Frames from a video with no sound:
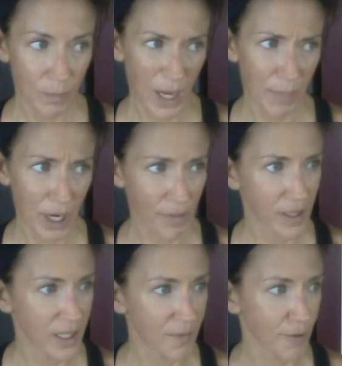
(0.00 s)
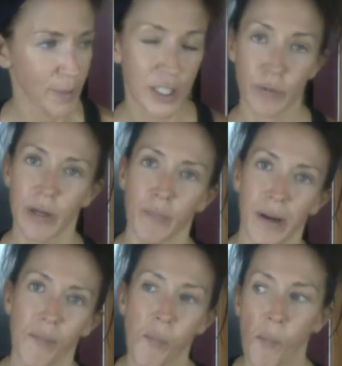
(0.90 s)
I'm probably a glutton for punishment,
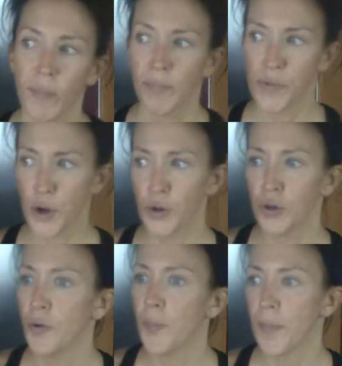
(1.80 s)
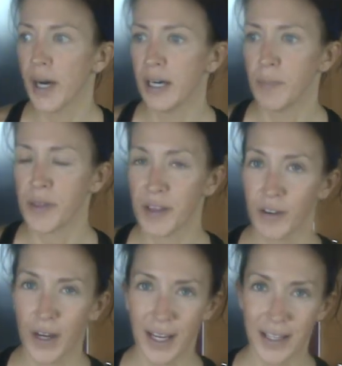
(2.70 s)
but the whole um,
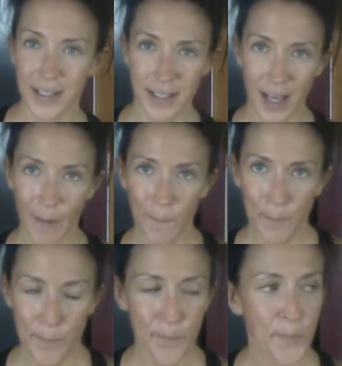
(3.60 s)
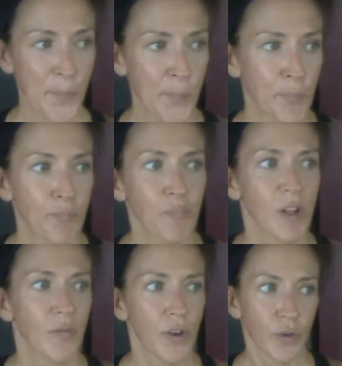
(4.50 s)
theory is that
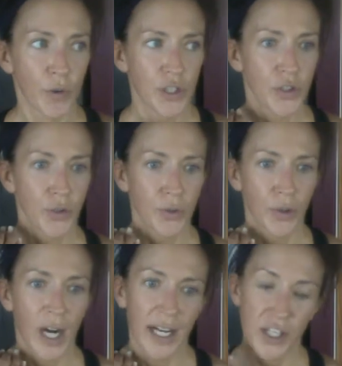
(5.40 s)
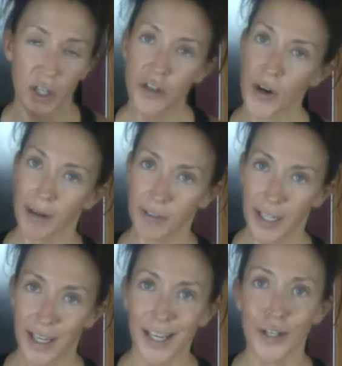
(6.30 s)
they're going to, I start
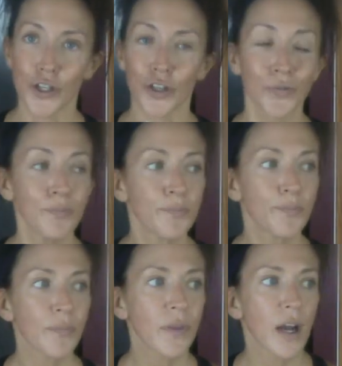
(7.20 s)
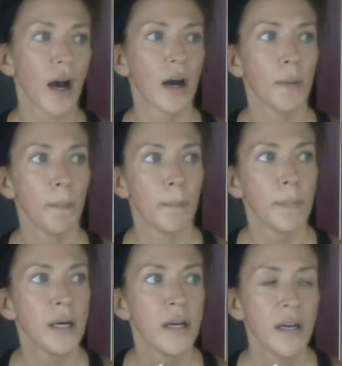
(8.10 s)
traveling again in June. Um,
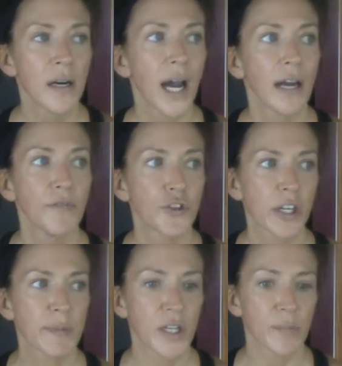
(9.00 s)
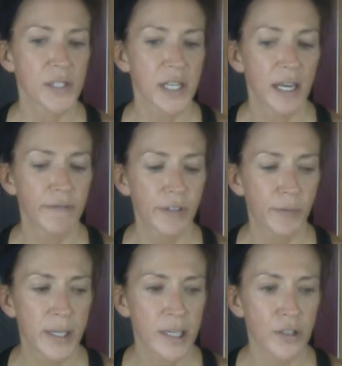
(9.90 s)
I have trips almost every
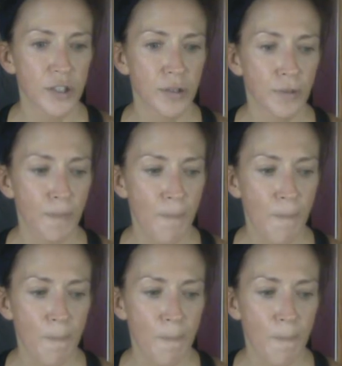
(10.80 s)
week in June.